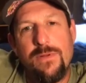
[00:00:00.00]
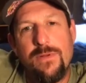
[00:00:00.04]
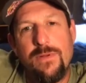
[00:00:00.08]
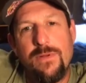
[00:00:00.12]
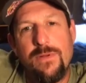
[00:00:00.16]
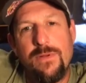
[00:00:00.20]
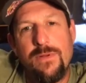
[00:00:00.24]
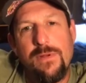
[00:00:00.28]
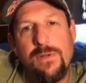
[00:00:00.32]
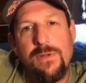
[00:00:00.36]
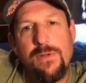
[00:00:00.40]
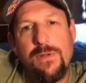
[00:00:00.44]

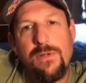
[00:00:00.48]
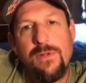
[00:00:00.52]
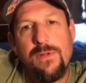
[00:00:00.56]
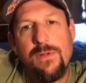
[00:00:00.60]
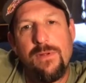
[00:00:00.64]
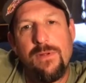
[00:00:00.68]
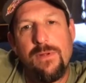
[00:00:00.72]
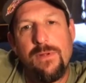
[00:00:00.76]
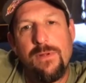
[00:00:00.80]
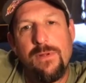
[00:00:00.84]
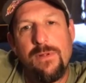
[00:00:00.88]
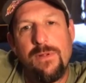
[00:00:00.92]

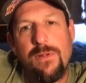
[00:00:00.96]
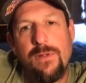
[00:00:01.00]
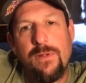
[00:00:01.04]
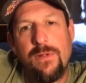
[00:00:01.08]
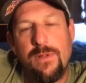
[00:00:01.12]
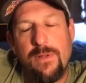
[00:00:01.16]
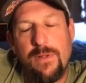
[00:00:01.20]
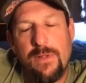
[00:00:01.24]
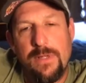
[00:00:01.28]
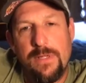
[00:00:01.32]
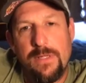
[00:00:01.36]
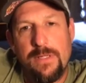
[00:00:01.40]

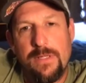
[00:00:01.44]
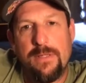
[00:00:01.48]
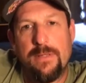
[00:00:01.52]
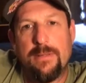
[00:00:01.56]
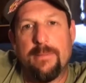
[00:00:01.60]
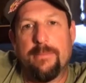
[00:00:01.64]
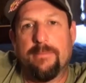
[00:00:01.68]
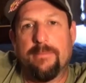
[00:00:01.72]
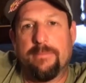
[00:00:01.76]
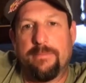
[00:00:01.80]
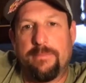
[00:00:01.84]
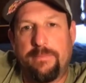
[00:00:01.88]

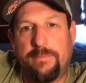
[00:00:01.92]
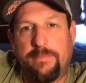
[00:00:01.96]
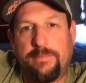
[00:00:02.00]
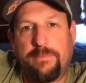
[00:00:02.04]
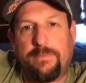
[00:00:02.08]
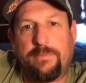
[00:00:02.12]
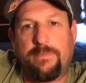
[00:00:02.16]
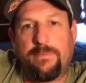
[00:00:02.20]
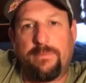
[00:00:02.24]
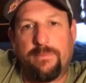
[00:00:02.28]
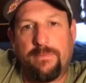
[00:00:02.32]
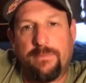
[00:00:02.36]

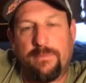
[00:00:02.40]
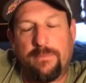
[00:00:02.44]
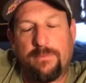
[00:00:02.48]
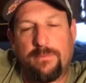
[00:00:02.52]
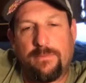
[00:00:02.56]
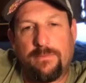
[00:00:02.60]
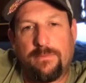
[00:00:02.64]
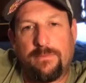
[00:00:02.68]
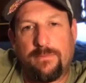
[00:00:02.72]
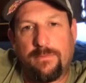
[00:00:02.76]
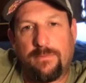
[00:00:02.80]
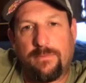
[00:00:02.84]

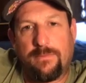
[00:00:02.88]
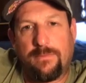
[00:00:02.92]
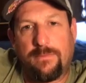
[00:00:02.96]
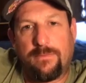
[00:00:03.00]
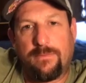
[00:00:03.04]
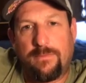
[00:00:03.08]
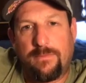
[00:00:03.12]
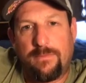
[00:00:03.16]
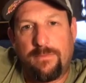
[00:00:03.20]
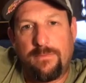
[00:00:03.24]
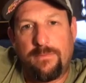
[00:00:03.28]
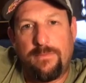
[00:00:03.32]

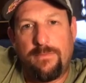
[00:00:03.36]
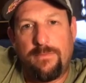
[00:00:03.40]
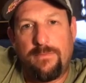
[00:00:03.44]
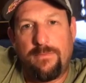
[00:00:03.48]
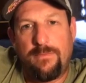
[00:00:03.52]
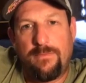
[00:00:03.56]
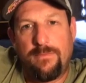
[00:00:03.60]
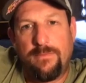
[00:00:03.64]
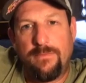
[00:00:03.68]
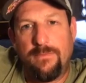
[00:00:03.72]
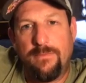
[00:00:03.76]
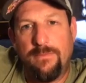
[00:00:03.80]

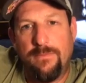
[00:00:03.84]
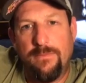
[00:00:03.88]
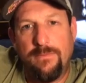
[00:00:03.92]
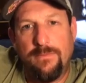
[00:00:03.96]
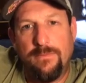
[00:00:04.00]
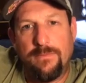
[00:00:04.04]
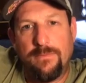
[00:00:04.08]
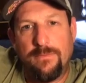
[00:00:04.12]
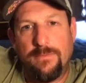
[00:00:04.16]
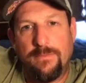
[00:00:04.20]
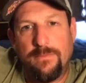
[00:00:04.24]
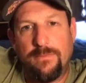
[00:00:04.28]

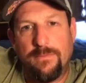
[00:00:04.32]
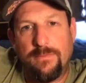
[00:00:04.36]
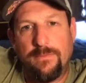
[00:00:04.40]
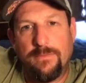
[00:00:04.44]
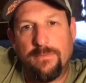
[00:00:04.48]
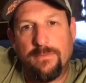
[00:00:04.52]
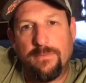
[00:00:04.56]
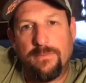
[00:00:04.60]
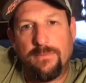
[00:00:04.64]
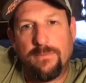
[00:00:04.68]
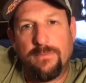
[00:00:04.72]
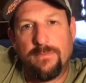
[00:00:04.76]

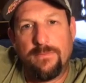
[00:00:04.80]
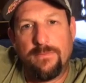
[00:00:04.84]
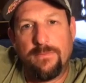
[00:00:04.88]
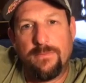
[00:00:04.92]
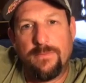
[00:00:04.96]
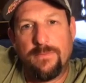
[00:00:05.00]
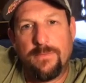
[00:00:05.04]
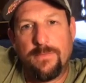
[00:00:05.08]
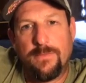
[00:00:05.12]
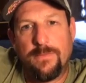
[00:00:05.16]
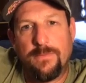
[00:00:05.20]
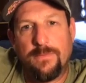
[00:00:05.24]

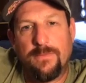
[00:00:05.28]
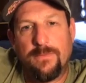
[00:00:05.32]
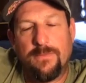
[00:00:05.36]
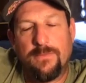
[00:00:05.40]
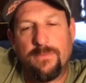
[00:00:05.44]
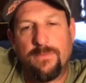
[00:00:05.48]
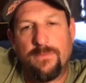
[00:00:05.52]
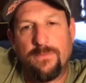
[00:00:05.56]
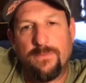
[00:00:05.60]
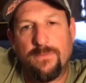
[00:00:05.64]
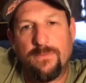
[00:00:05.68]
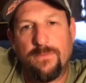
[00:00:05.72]

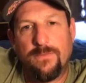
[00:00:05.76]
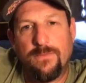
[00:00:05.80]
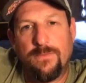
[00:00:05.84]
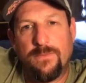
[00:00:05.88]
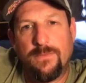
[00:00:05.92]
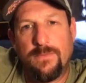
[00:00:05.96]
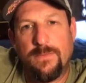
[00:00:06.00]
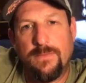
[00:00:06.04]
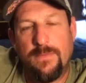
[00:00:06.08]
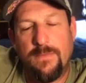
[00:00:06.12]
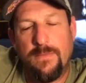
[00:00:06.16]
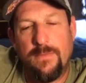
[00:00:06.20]

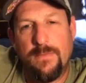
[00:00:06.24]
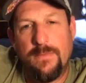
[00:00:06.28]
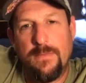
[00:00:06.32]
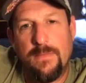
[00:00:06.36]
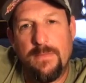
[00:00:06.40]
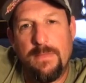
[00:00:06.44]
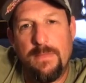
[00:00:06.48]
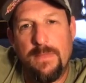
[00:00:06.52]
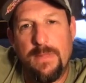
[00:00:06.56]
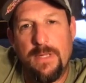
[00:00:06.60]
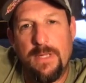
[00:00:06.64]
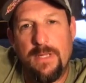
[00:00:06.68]

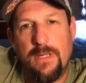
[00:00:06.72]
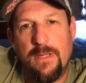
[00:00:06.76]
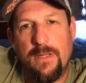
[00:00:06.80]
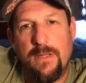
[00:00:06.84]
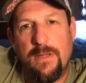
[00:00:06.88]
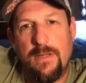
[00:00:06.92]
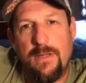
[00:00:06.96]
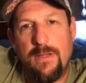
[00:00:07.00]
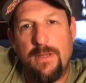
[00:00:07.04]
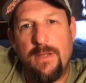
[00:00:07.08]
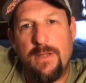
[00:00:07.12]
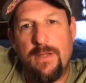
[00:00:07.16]

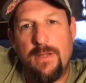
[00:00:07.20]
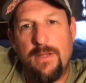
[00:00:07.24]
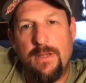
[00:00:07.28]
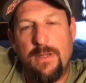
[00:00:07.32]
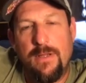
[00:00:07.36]
No words are spoken by the person on screen.